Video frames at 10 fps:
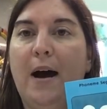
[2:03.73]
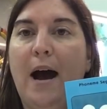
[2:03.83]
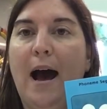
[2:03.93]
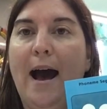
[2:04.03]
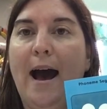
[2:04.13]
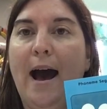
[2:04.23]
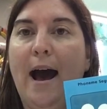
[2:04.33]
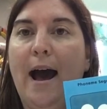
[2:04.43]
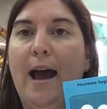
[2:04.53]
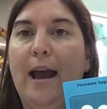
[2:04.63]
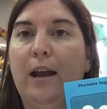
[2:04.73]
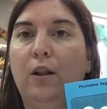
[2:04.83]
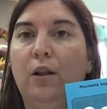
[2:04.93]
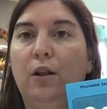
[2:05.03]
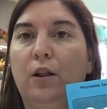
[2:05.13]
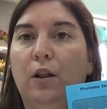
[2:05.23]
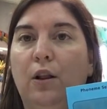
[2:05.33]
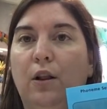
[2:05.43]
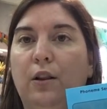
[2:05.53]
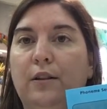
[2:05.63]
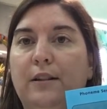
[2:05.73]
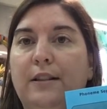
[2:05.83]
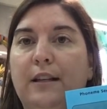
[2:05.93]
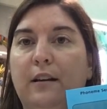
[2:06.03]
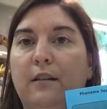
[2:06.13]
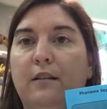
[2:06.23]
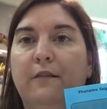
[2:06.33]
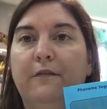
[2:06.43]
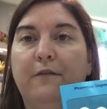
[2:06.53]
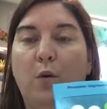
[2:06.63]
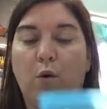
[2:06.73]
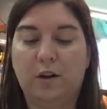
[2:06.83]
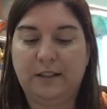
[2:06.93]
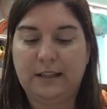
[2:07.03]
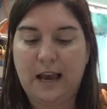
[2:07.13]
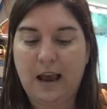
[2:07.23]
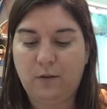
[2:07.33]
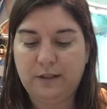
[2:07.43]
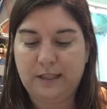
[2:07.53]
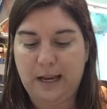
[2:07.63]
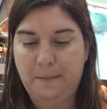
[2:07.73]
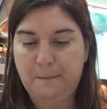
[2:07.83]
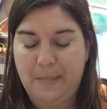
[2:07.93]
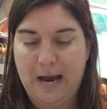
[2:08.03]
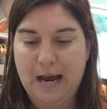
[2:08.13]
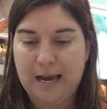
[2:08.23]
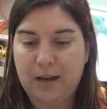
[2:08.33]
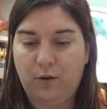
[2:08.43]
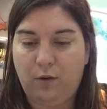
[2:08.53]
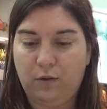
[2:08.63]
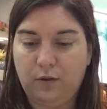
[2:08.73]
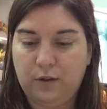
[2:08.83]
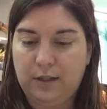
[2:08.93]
I, ol, d. 4 sounds in mild.